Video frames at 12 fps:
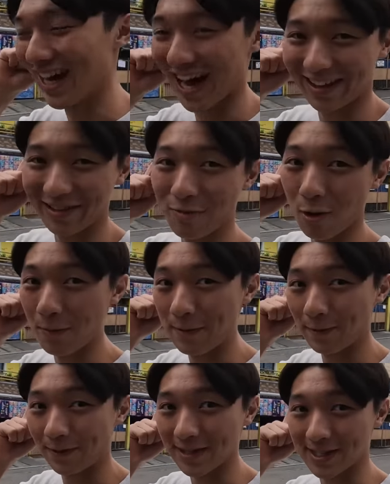I think more
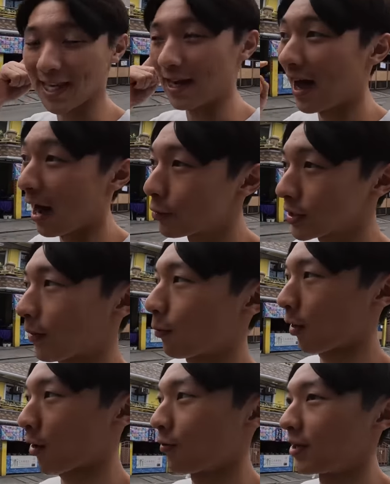people are going to say, I was a bit
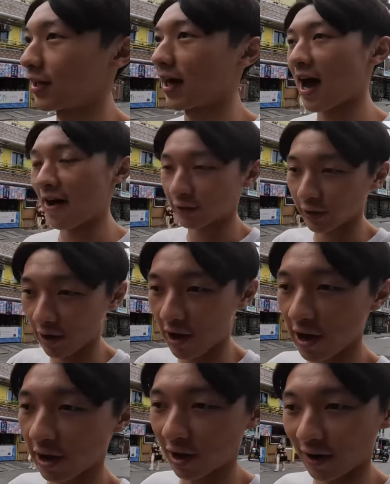worried that after the
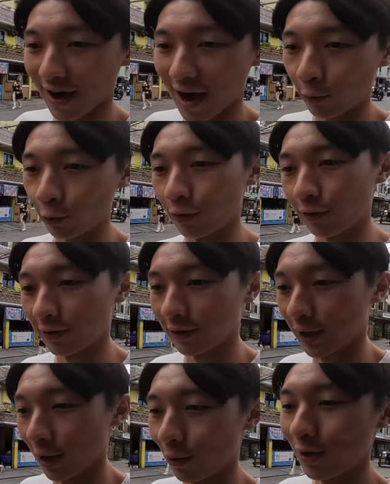haircut, I would,
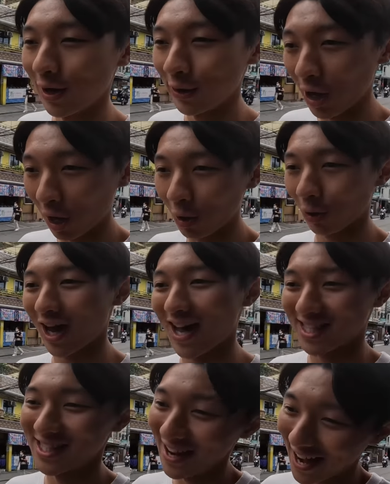you know, not look
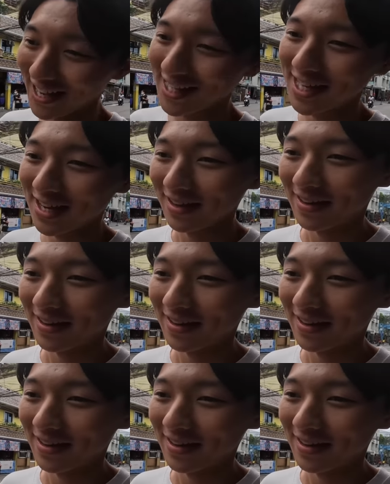as nice.